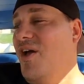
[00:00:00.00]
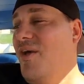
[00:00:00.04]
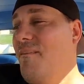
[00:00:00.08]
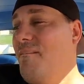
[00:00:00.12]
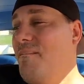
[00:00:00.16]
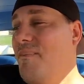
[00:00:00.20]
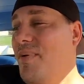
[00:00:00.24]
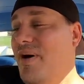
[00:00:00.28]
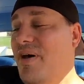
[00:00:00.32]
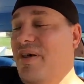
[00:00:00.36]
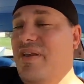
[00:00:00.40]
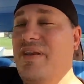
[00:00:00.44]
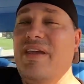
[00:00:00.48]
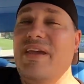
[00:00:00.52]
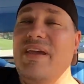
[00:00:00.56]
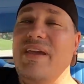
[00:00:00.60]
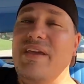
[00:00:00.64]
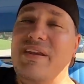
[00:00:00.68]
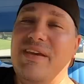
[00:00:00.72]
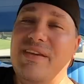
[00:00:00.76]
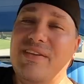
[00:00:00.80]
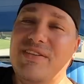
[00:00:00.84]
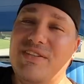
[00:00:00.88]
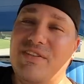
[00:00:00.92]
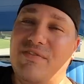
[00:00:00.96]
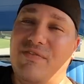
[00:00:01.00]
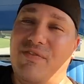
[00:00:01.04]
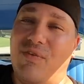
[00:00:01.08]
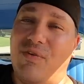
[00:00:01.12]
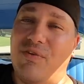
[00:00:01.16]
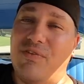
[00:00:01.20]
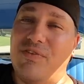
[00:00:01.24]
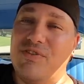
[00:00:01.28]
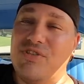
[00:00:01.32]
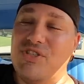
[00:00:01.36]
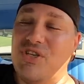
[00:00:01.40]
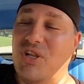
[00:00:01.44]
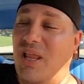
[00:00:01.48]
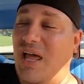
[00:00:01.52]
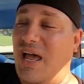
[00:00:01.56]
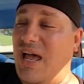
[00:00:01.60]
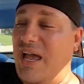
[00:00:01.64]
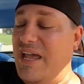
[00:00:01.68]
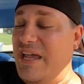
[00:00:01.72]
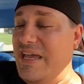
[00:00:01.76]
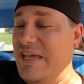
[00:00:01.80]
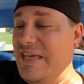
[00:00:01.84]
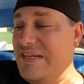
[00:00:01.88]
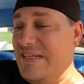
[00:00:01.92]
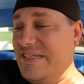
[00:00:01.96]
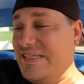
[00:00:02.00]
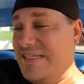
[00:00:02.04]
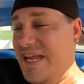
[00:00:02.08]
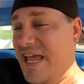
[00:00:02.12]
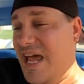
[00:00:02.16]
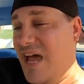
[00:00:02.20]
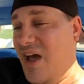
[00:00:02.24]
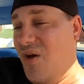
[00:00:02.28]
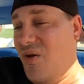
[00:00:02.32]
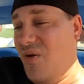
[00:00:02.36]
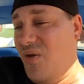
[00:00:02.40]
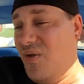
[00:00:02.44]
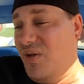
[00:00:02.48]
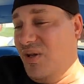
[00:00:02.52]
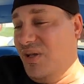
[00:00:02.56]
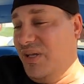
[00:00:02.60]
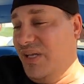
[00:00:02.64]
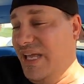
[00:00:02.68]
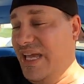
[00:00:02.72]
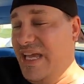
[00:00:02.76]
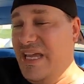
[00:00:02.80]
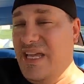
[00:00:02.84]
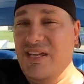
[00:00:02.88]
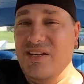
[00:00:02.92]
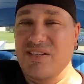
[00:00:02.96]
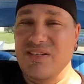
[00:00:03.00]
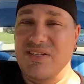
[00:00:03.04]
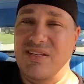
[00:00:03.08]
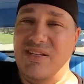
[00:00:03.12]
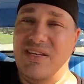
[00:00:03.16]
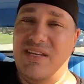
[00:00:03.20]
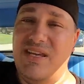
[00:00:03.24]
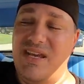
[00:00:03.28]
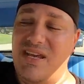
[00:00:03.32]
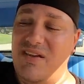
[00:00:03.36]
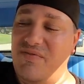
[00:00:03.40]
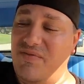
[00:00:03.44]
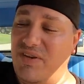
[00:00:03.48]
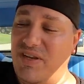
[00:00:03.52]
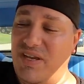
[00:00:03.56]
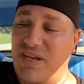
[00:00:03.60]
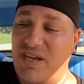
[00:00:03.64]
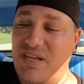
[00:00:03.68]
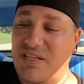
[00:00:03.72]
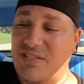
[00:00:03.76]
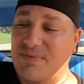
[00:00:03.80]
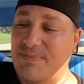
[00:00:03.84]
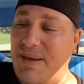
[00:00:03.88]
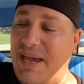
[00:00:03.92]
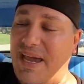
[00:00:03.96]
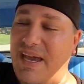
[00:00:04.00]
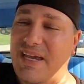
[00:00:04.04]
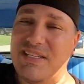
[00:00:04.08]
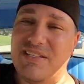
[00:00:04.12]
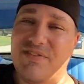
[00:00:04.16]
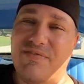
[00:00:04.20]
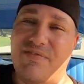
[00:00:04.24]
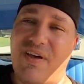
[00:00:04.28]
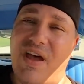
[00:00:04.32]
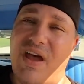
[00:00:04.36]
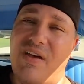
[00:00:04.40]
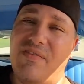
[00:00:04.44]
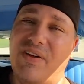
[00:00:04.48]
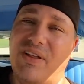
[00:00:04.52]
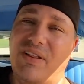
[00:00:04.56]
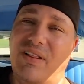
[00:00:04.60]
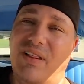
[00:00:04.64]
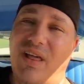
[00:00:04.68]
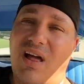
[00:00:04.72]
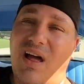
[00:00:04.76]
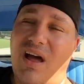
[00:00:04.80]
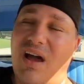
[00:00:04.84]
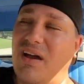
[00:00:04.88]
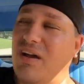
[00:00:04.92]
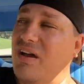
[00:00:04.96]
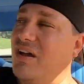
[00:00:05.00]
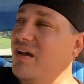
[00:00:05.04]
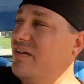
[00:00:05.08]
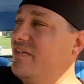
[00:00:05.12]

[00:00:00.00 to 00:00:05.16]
But it is the 4th of July. It is now late into the evening. It's past 5 o'clock.